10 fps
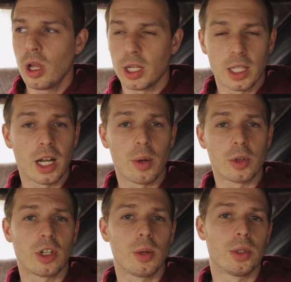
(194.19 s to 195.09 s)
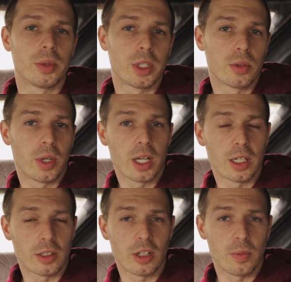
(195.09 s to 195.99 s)
And again, I wasn't able to recreate
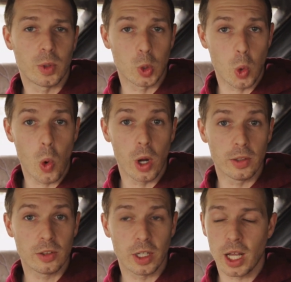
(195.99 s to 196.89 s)
it except for twice.